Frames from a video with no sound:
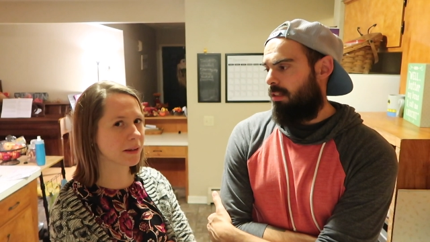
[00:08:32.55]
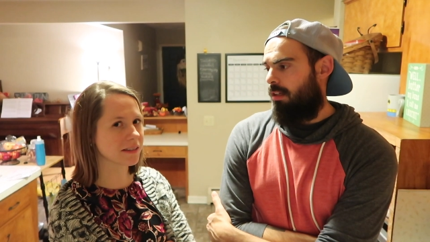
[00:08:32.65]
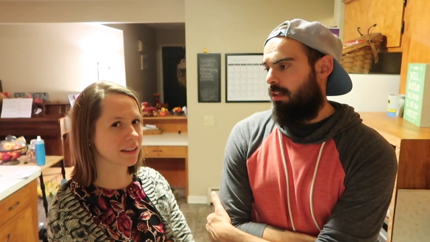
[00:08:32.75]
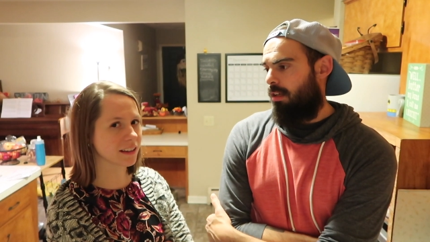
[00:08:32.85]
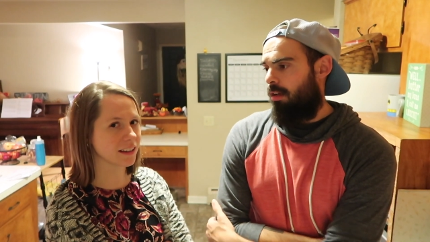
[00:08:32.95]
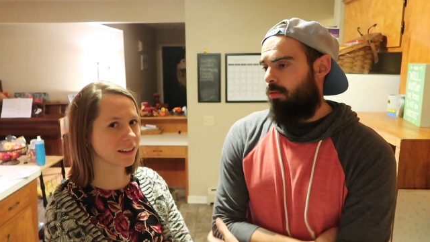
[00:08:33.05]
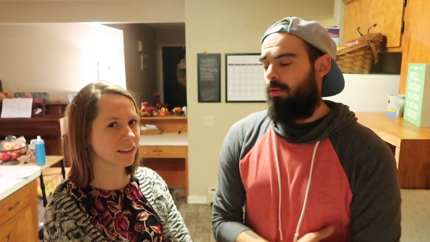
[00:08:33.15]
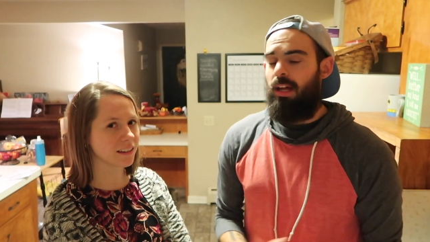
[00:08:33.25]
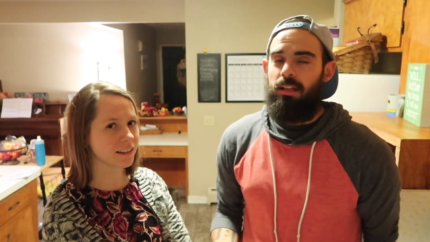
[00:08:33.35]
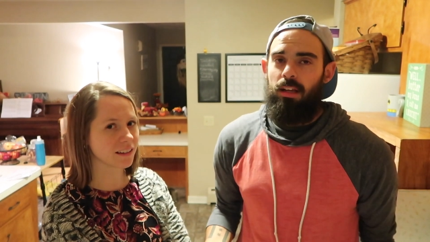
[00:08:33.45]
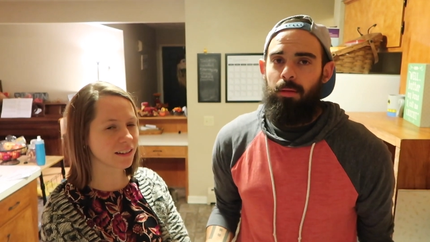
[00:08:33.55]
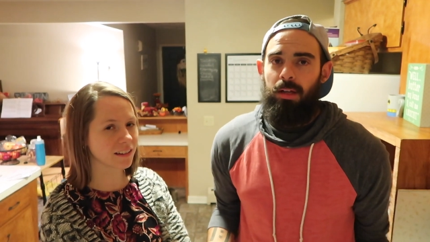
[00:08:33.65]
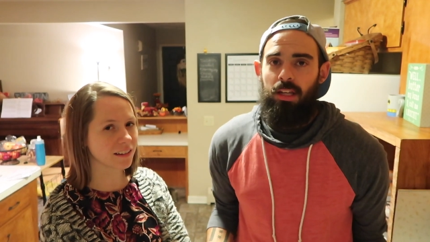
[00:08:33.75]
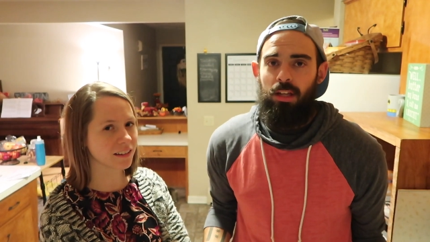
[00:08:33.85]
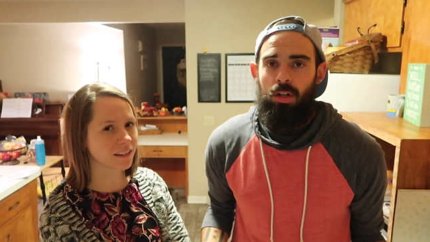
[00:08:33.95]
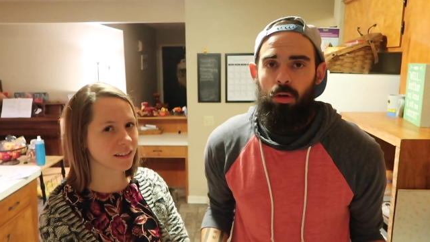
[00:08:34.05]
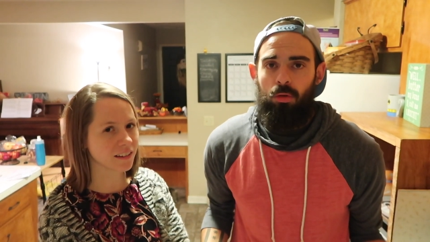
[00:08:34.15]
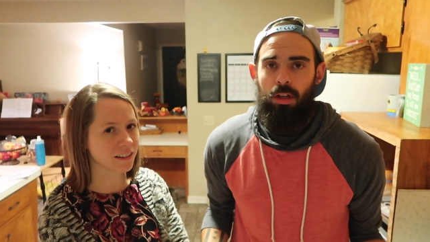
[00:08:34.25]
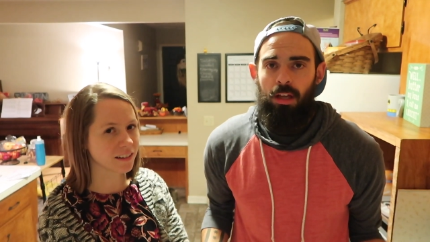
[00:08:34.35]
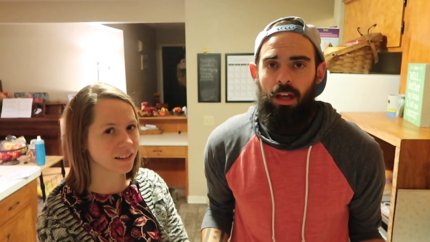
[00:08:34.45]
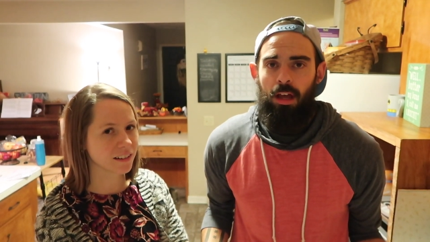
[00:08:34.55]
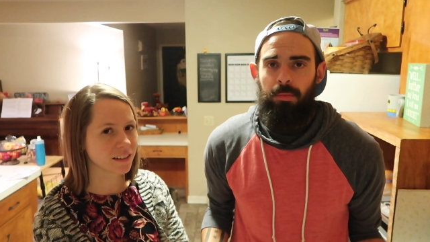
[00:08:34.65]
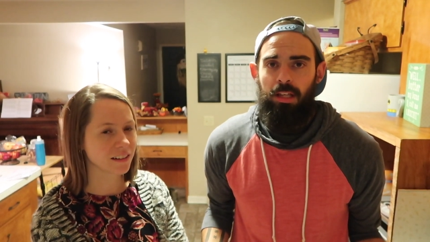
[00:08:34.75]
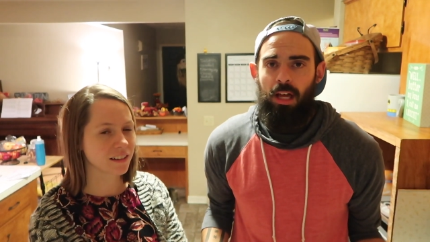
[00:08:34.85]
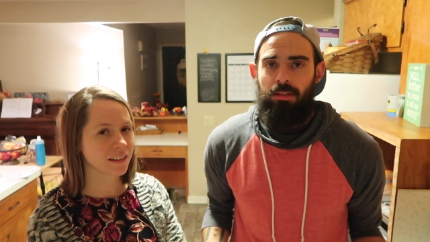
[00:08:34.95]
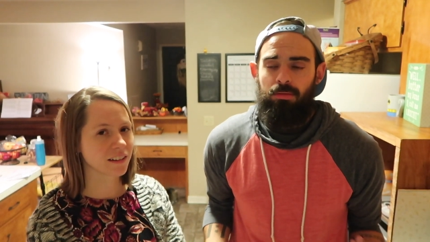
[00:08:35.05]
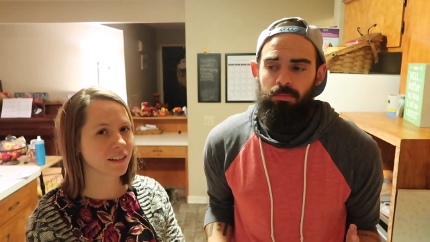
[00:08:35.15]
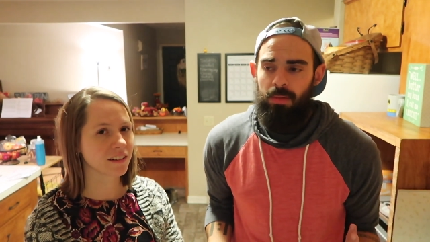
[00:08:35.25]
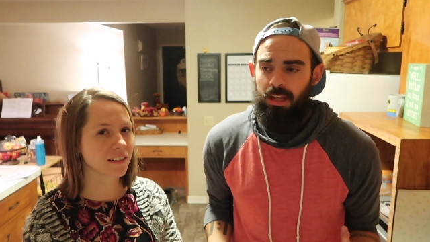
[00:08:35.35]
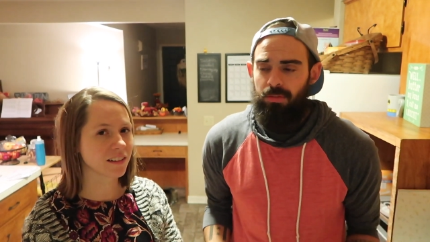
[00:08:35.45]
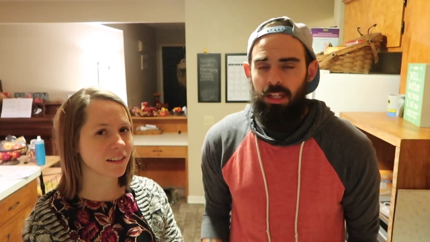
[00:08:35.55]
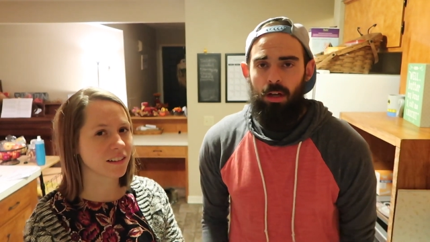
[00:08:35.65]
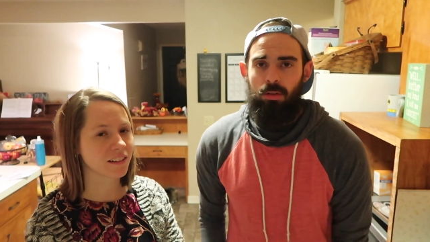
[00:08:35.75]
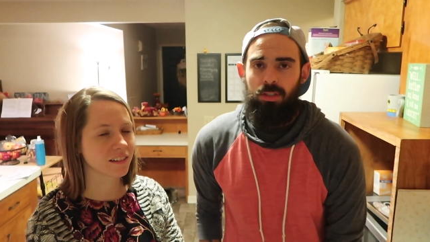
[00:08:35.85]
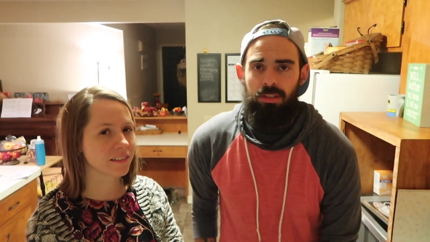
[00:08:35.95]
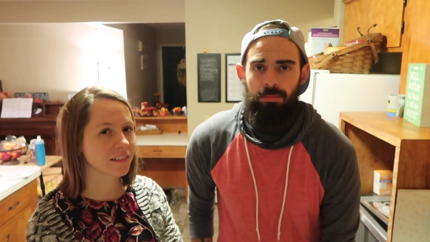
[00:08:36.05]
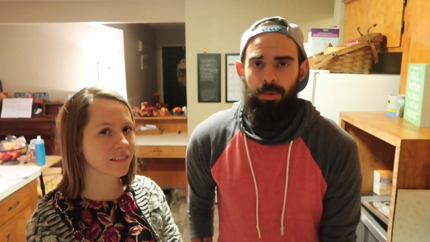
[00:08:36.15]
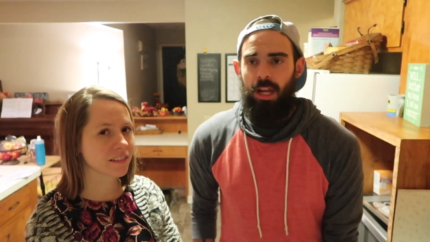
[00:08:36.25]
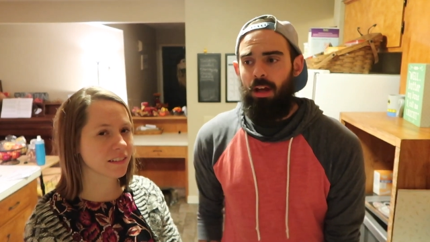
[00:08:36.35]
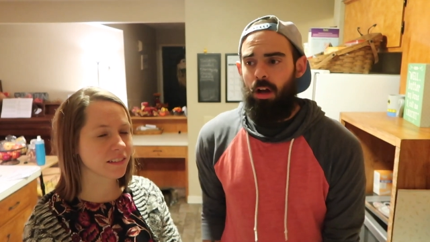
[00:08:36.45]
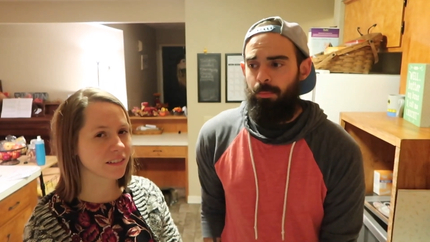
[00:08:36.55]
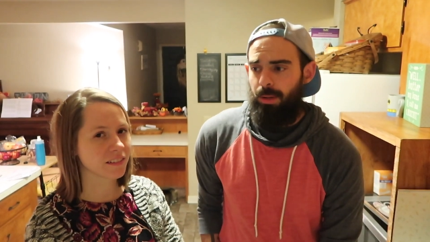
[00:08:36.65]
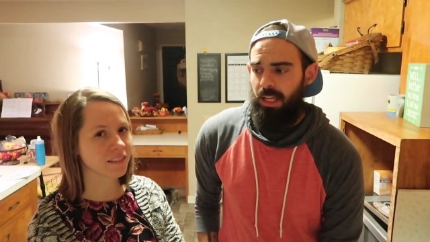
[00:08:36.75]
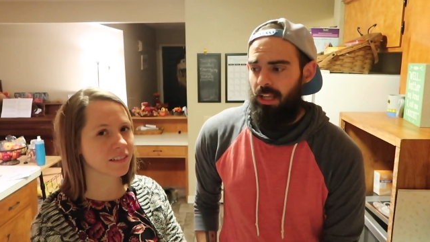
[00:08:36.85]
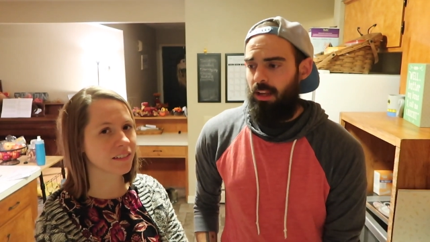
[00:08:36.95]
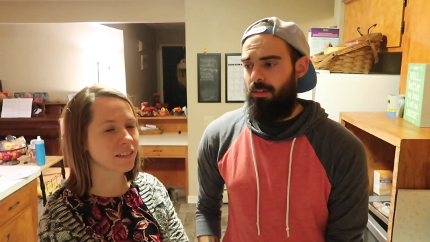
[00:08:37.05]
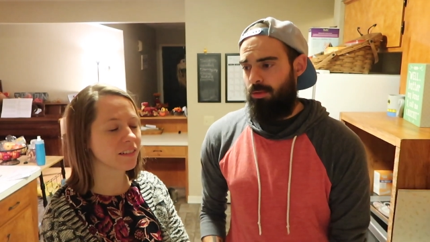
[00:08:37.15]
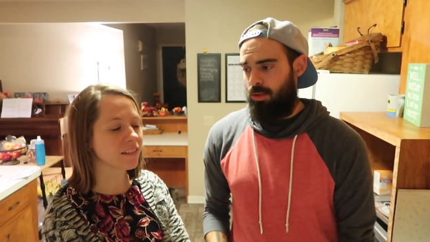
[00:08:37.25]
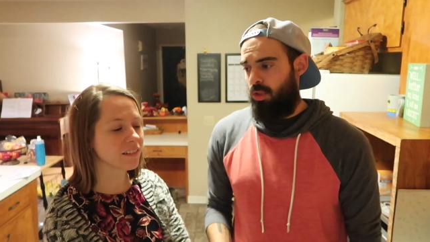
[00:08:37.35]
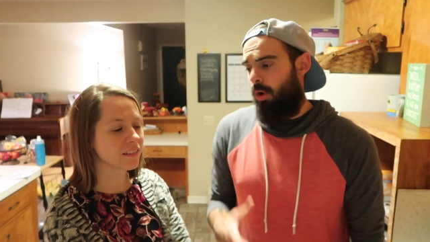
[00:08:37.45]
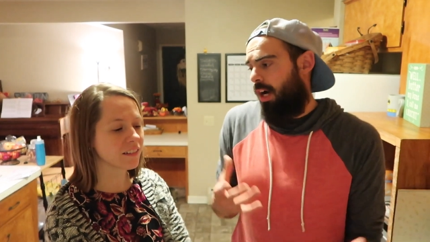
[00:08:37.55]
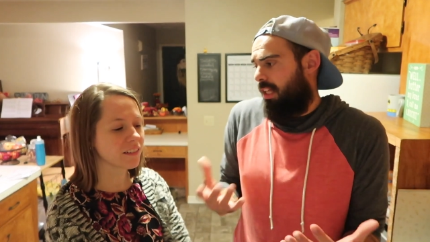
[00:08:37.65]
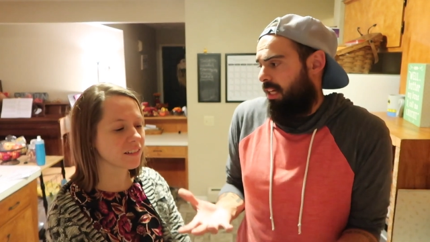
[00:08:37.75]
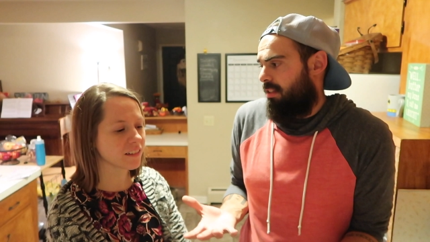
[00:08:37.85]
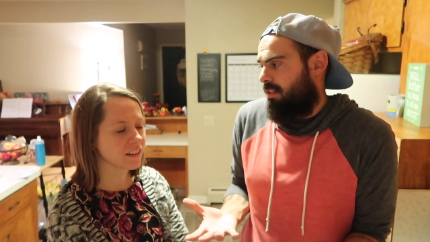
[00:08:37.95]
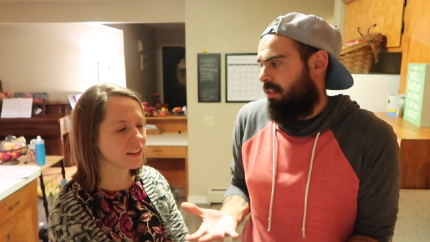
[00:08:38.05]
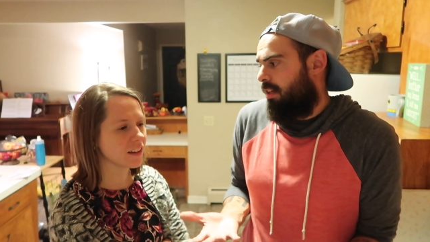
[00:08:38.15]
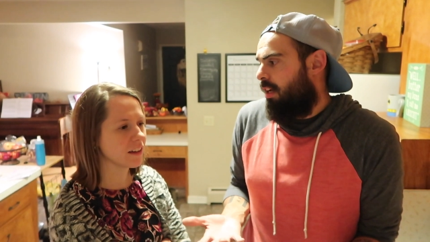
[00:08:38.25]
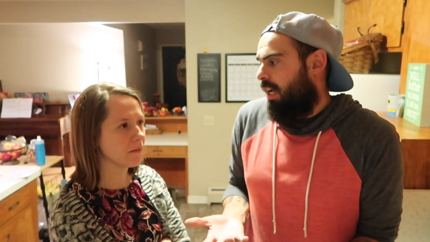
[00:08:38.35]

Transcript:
Speaker 1: basically. Right. I mean you don't. I mean I make videos, but I but if there was no audience.